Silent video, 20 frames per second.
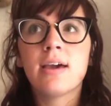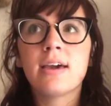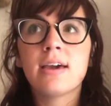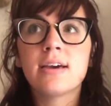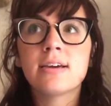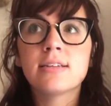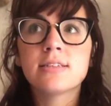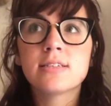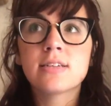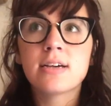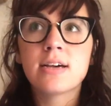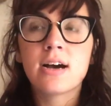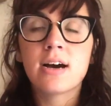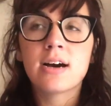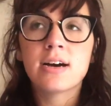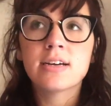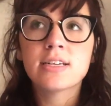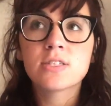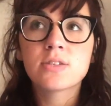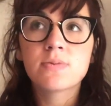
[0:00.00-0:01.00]
And
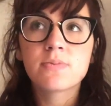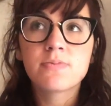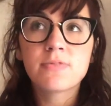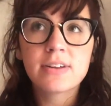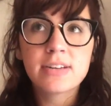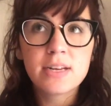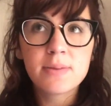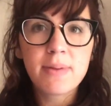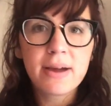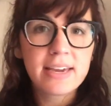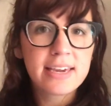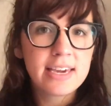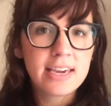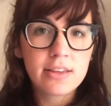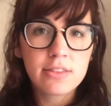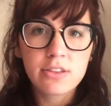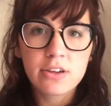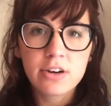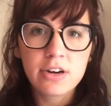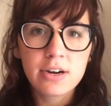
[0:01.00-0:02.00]
it's funded by
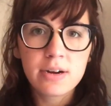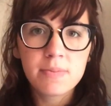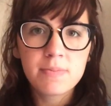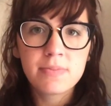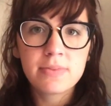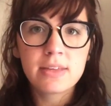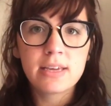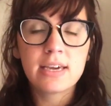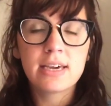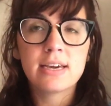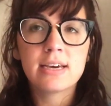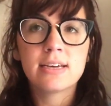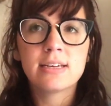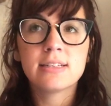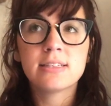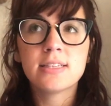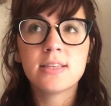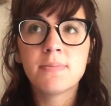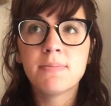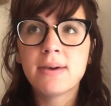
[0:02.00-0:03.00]
Candler,
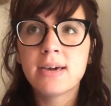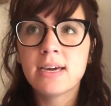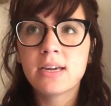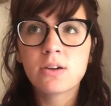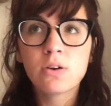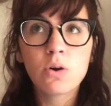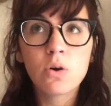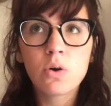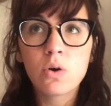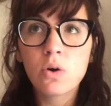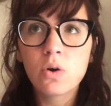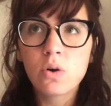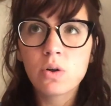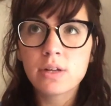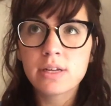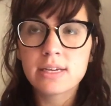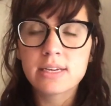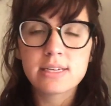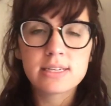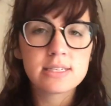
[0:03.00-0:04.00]
and the main
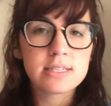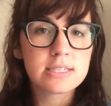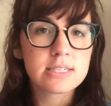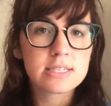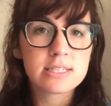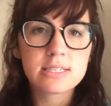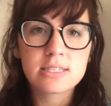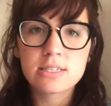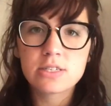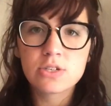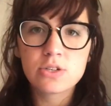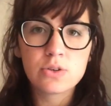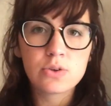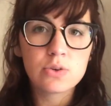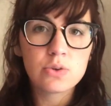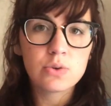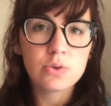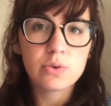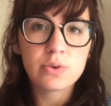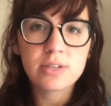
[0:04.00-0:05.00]
goal is
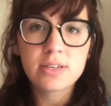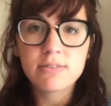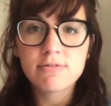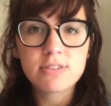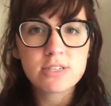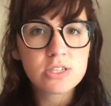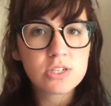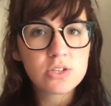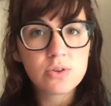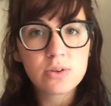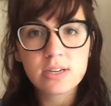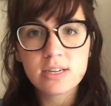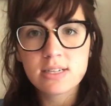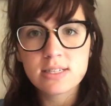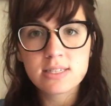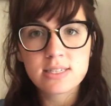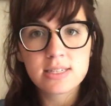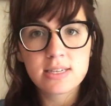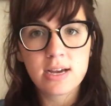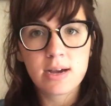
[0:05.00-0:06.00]
to give
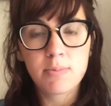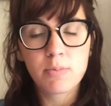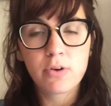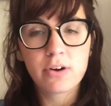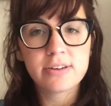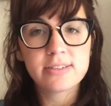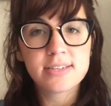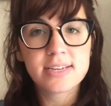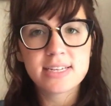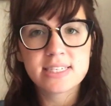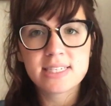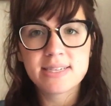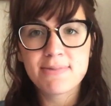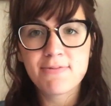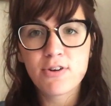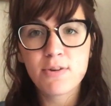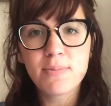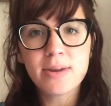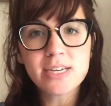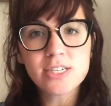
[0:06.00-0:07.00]
students more intense
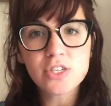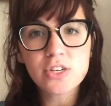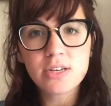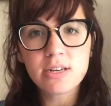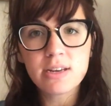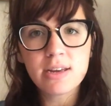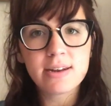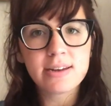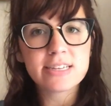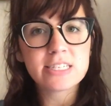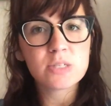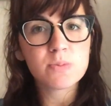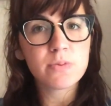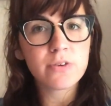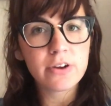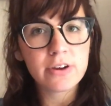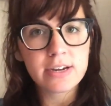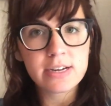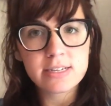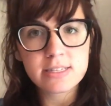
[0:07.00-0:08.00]
information and
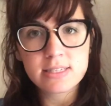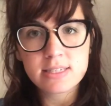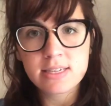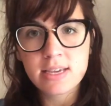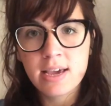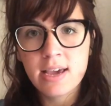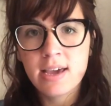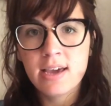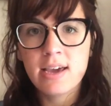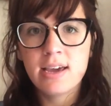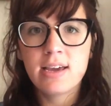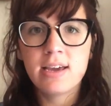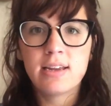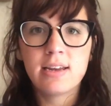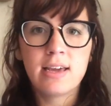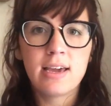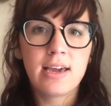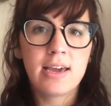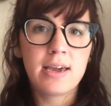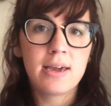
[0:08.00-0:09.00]
experience
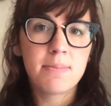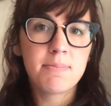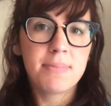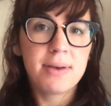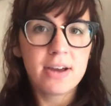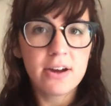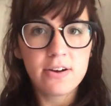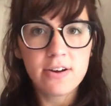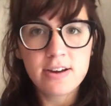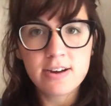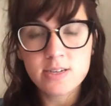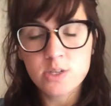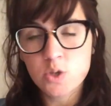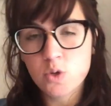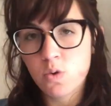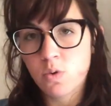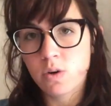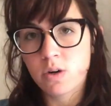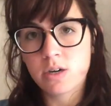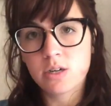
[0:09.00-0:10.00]
in a parish
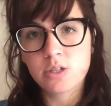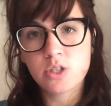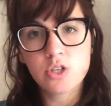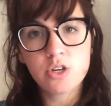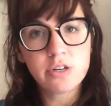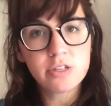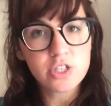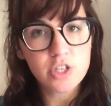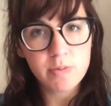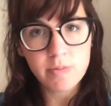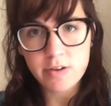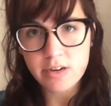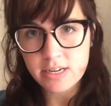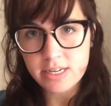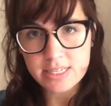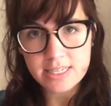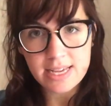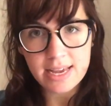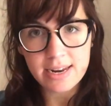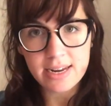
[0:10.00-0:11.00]
or church
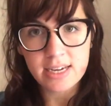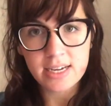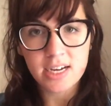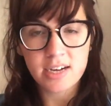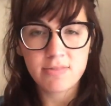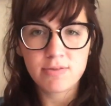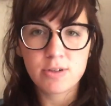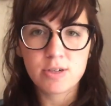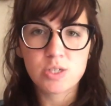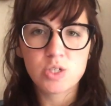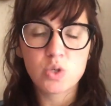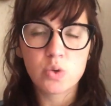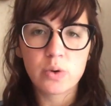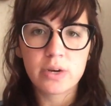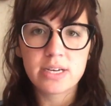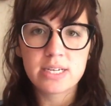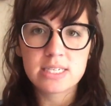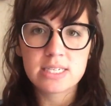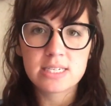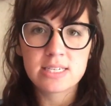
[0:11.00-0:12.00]
community setting of their
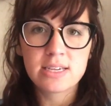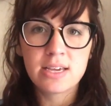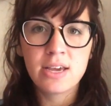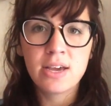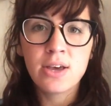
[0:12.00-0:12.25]
choice,